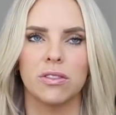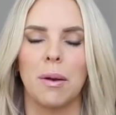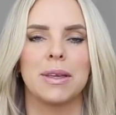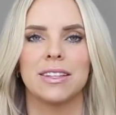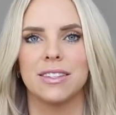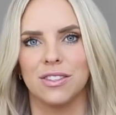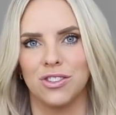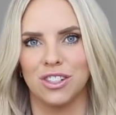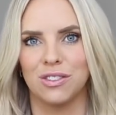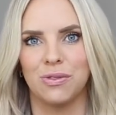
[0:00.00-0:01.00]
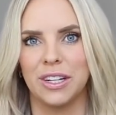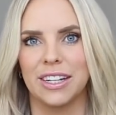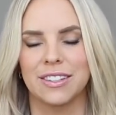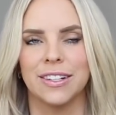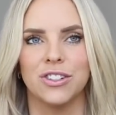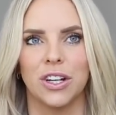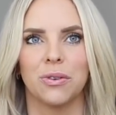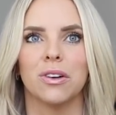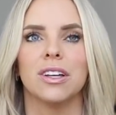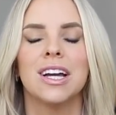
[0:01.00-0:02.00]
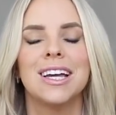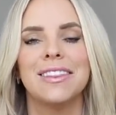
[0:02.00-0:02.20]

I mean, this is just Phoenix in general.